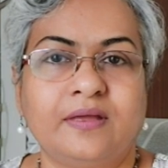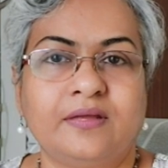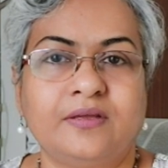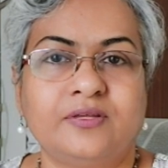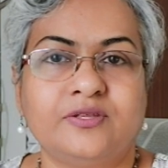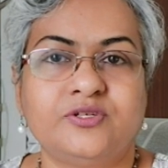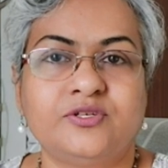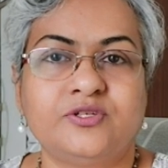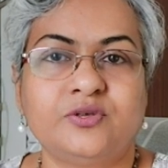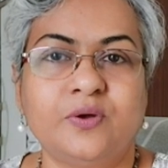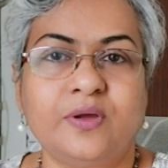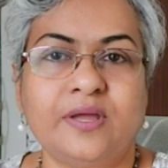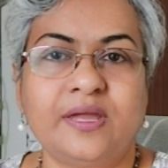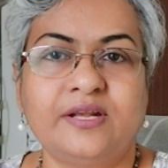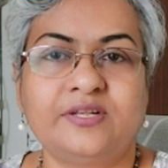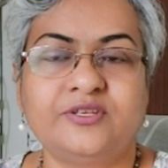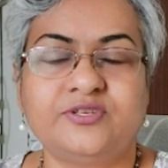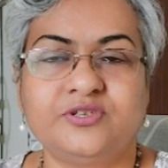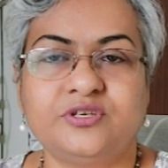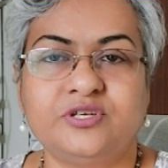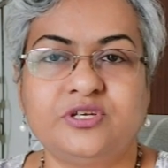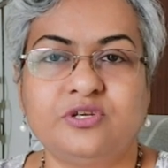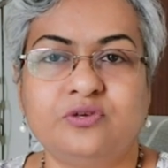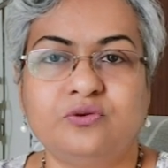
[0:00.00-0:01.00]
So
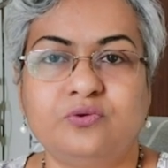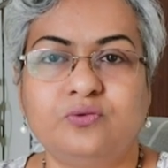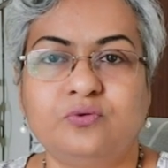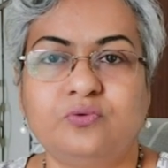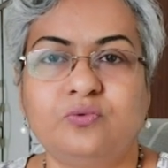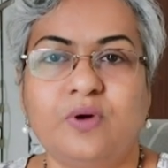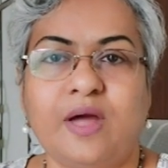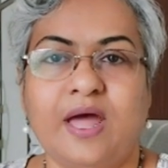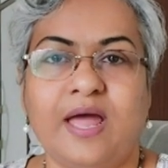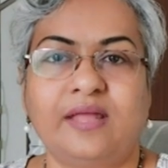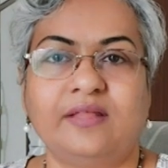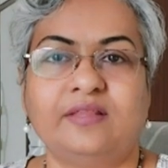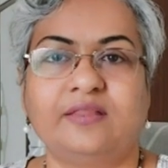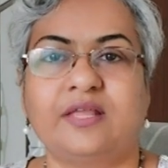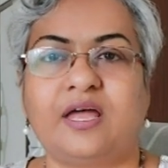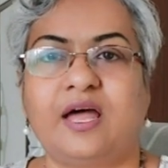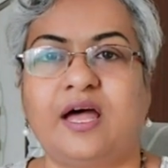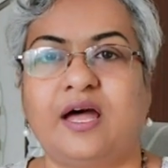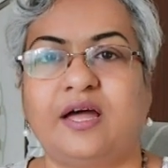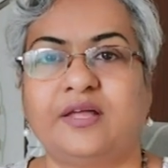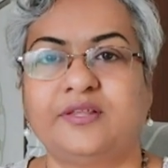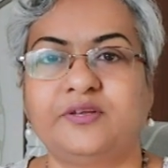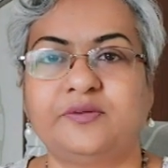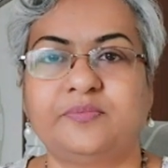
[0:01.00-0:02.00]
it's you and the
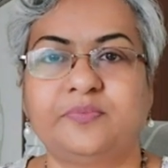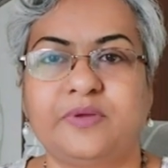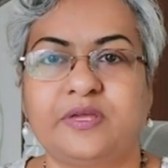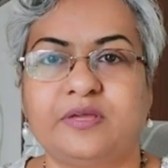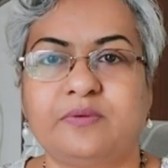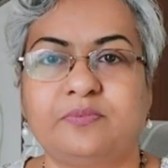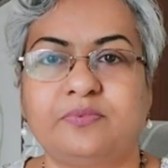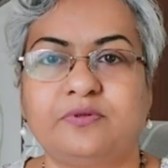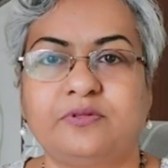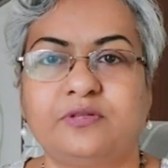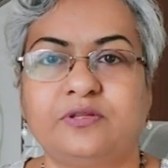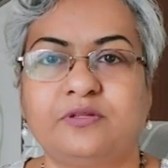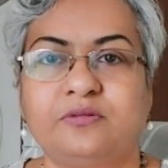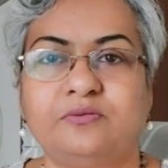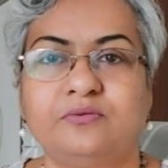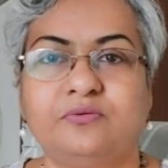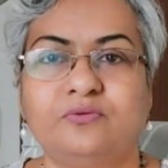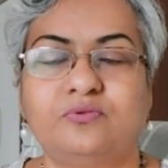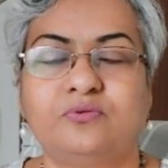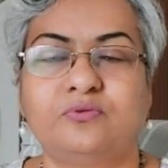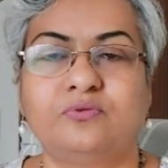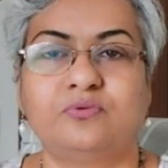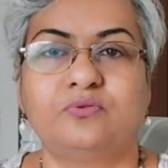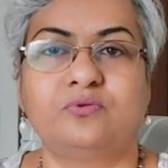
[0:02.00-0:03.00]
other
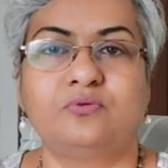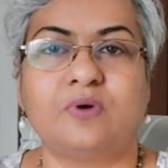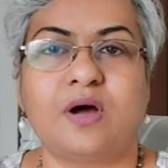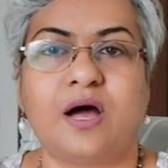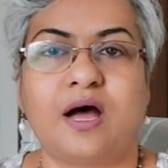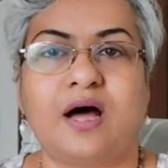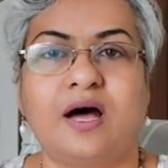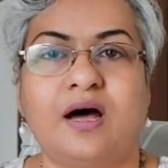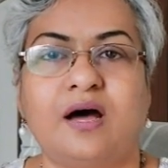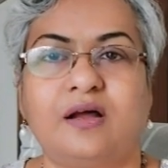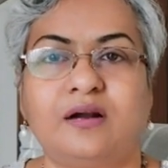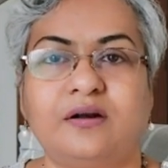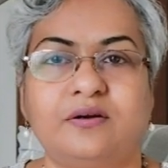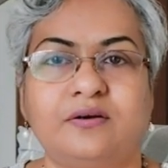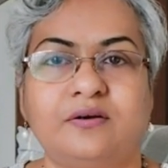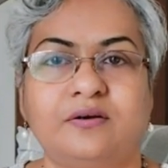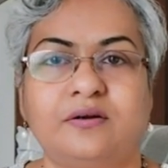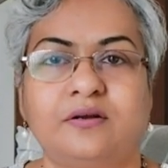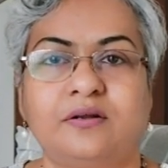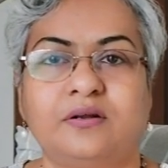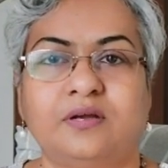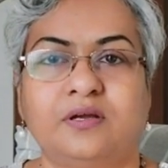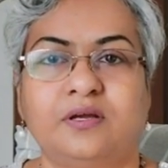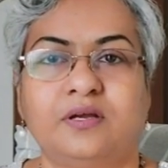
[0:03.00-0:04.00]
people who are
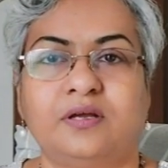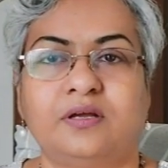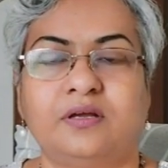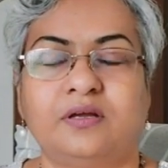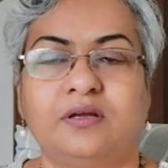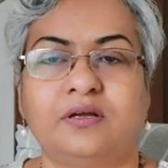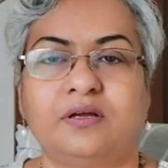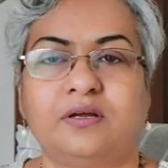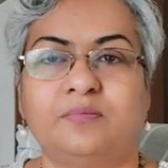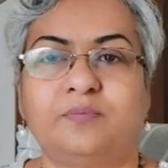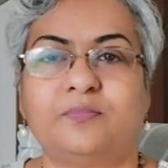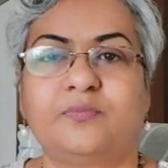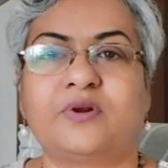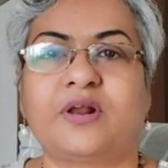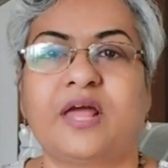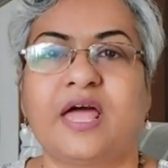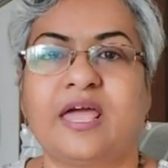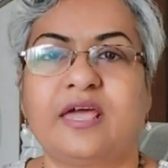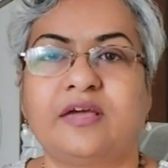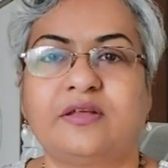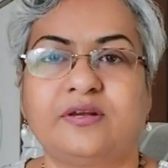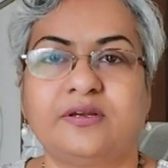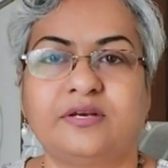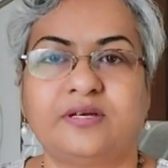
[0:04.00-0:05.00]
a
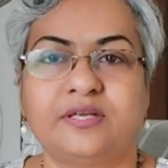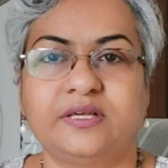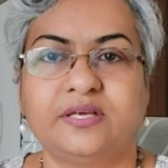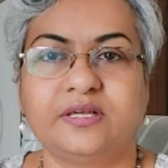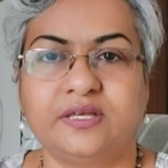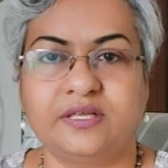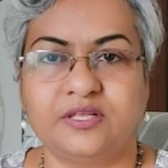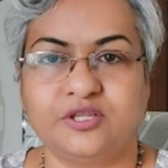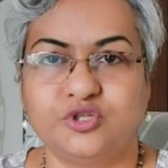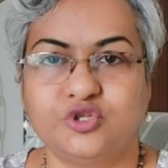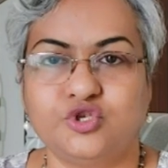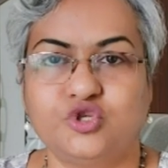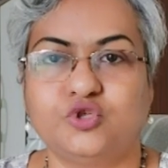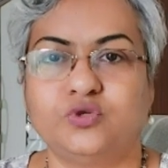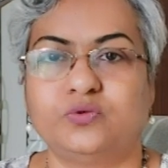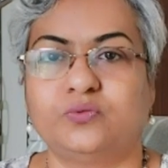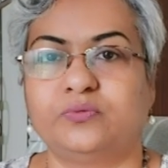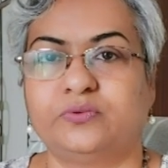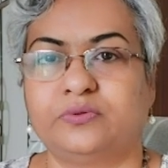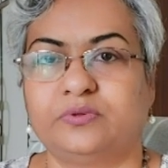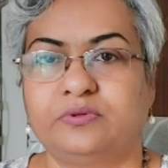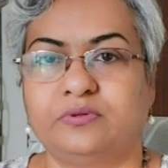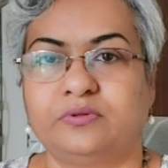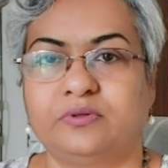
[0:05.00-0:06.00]
priority in
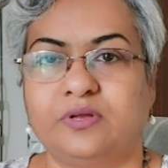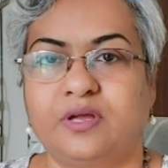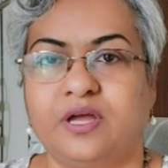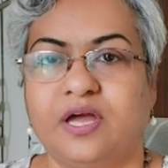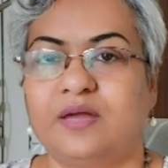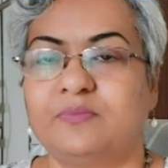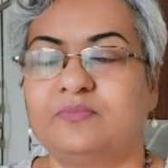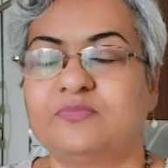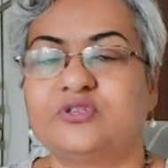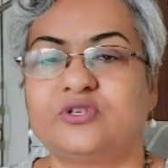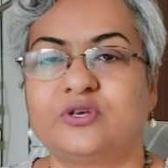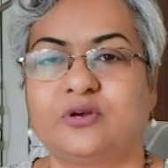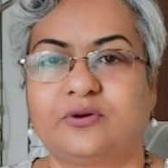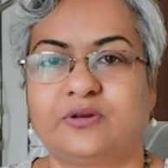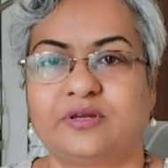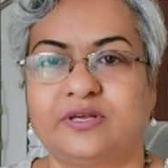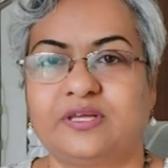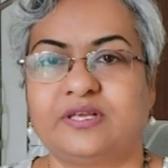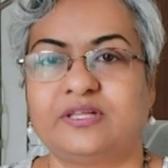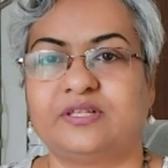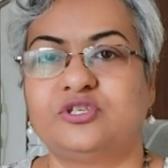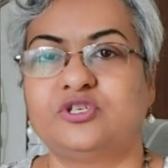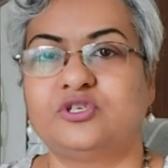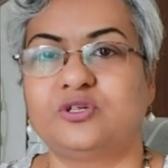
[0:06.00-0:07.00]

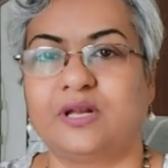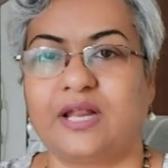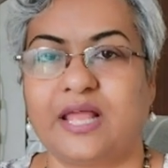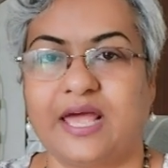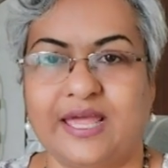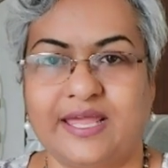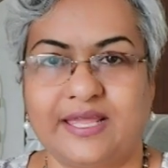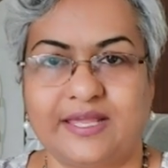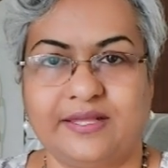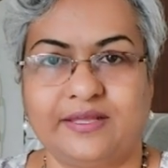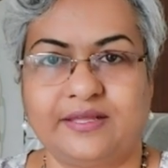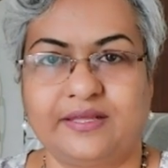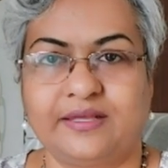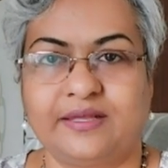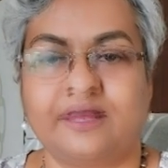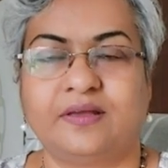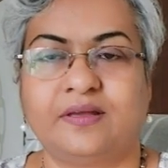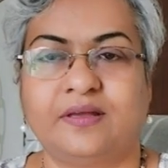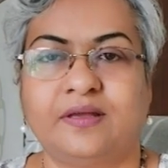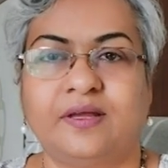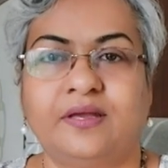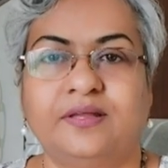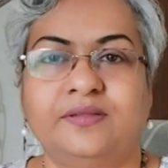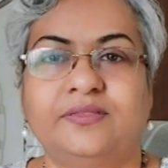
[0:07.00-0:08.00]
July.
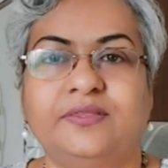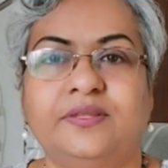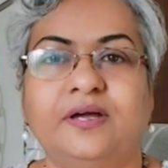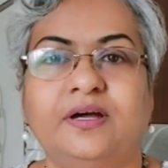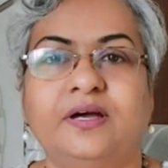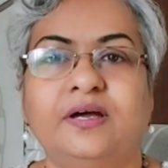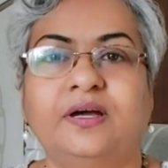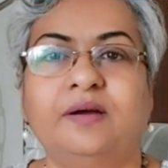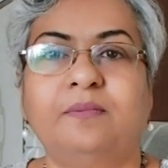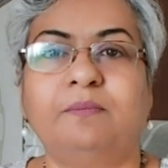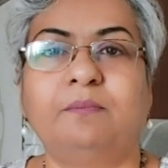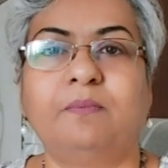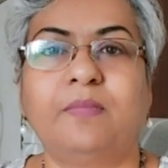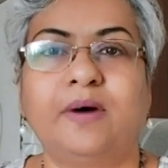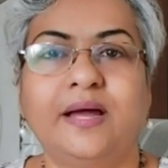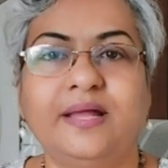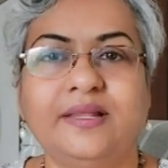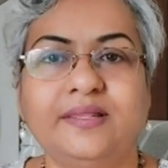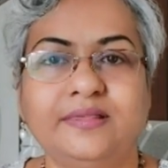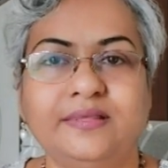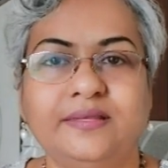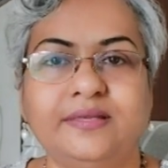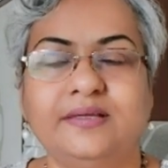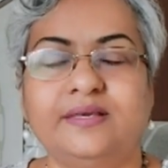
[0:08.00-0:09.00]
The
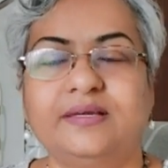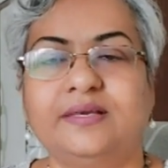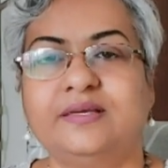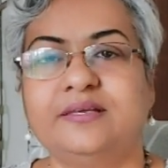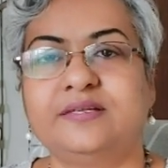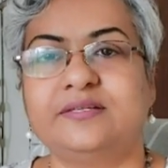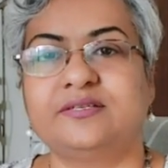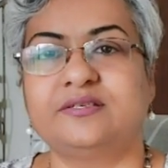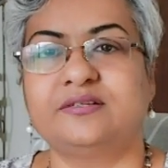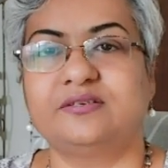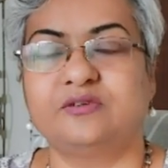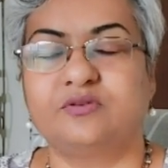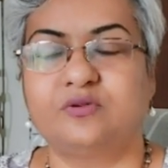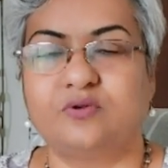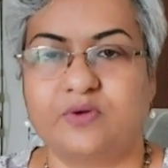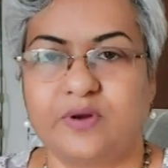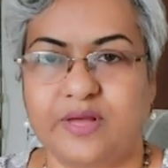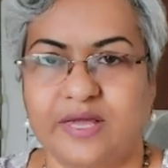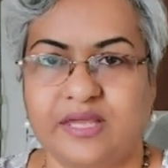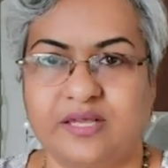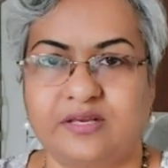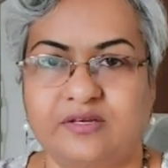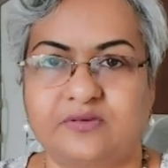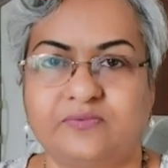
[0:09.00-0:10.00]
month is
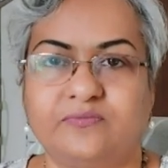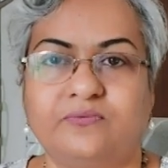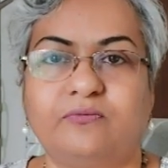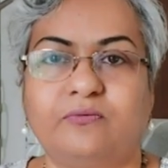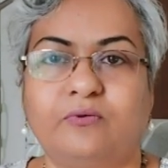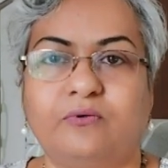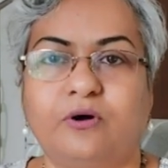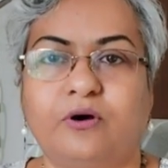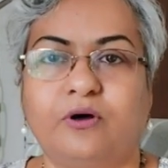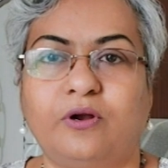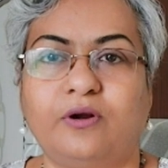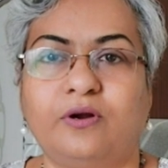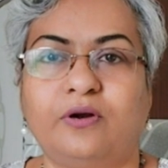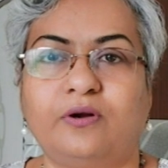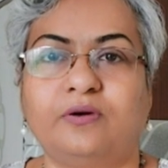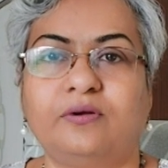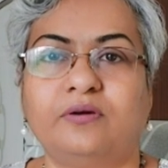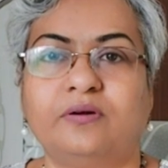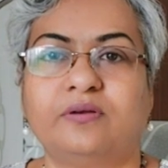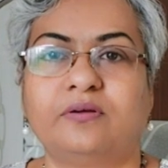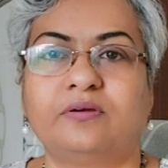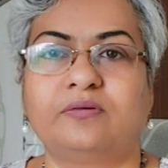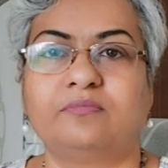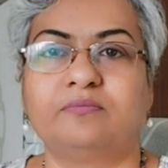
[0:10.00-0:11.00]
great
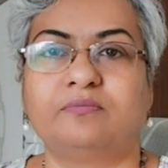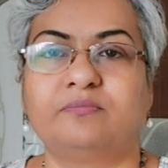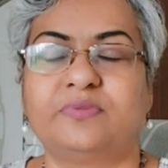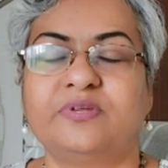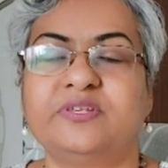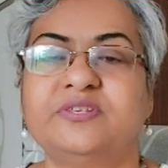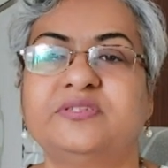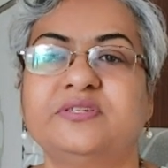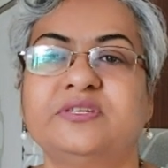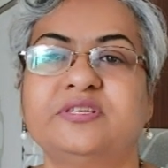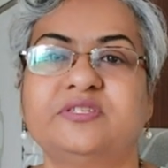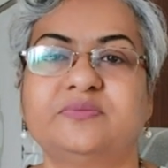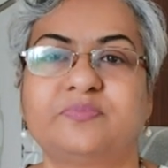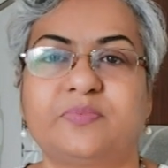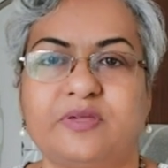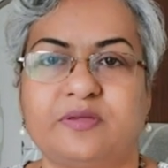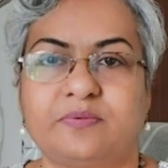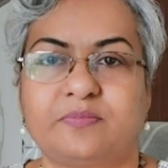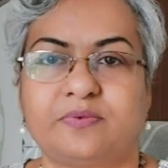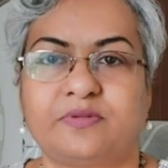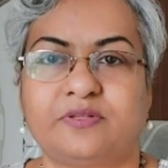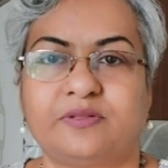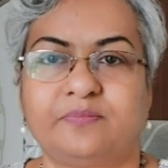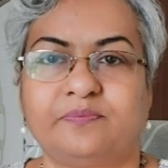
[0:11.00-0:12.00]
for business
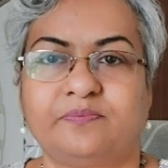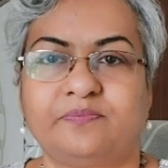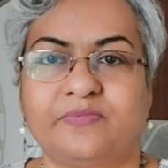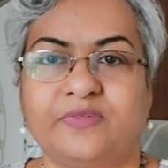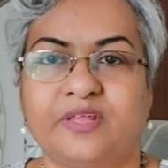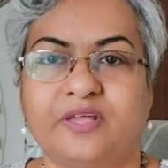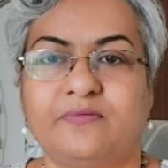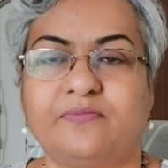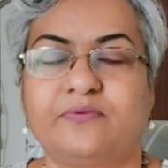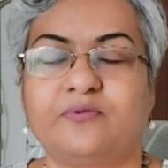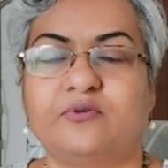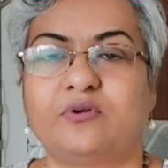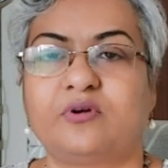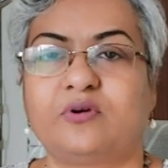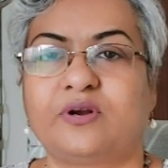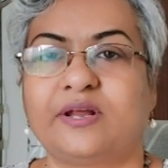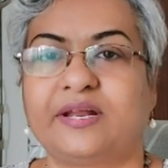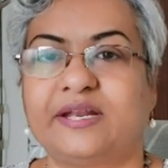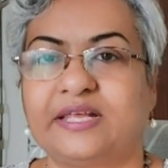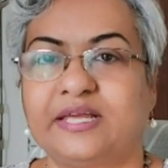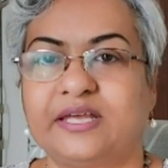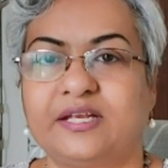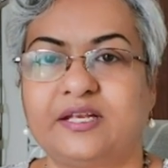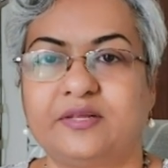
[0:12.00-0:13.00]
people if you are
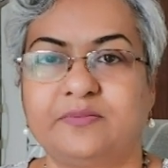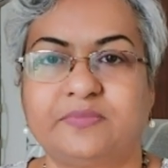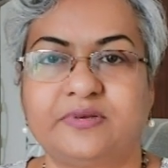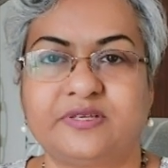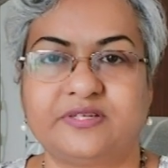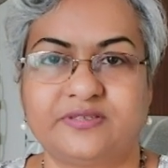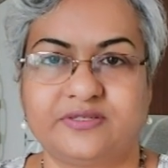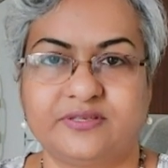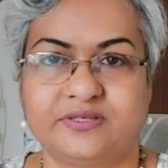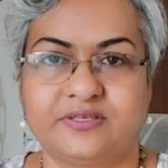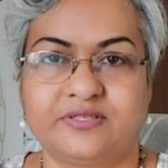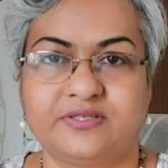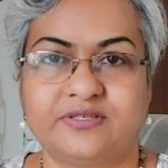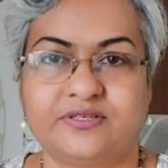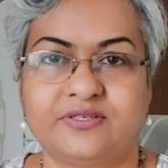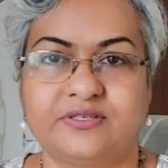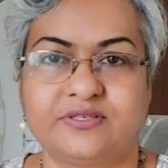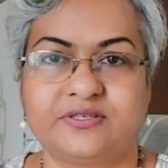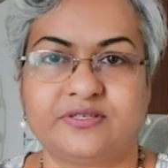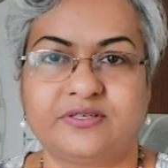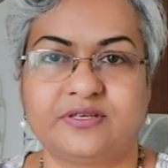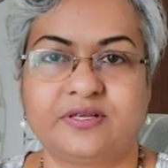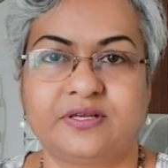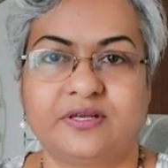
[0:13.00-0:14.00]
running any business.